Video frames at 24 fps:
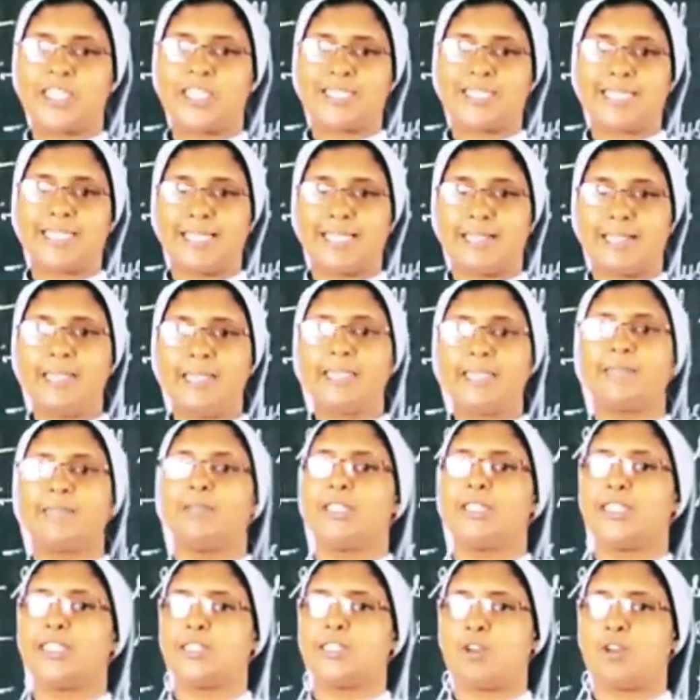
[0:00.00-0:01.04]
is in the
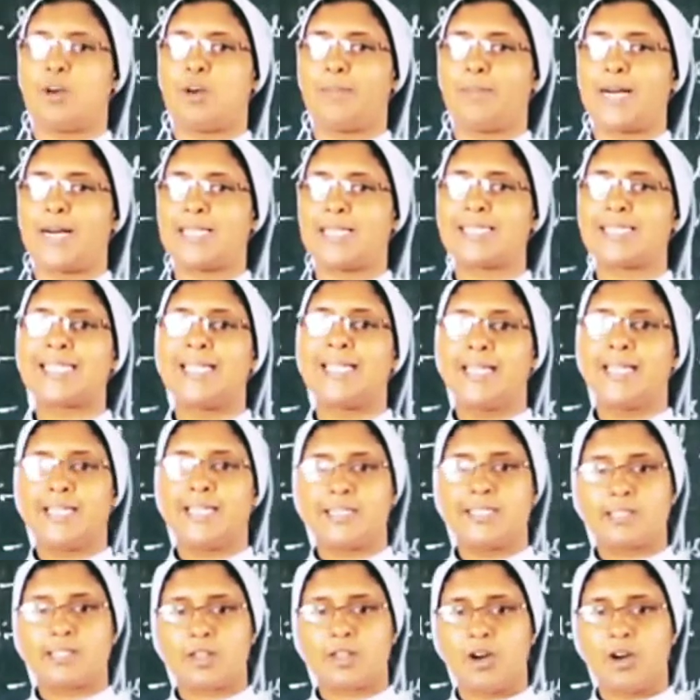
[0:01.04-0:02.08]
inverted commas,
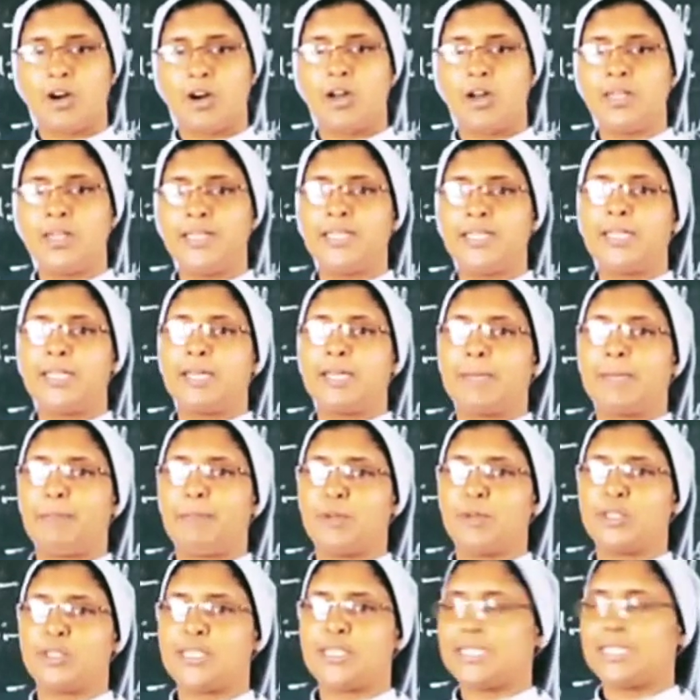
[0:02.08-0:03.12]
is called
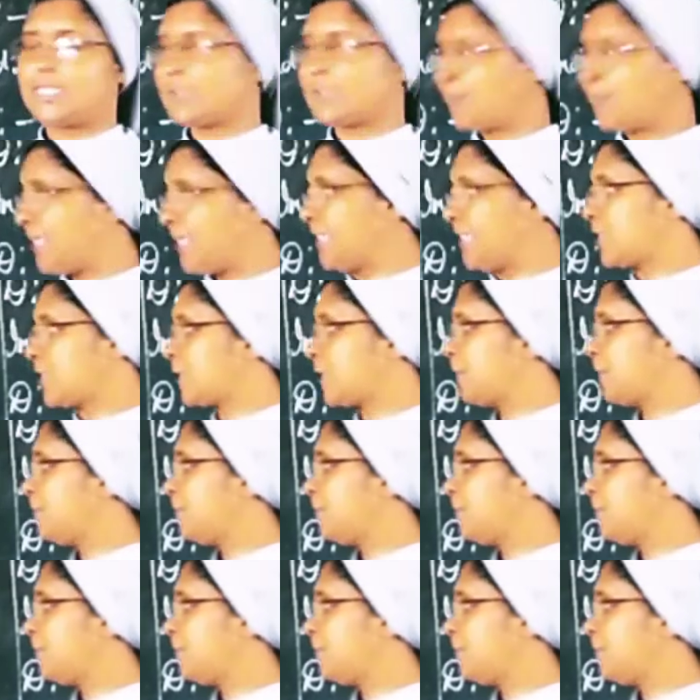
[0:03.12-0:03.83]
reported speech.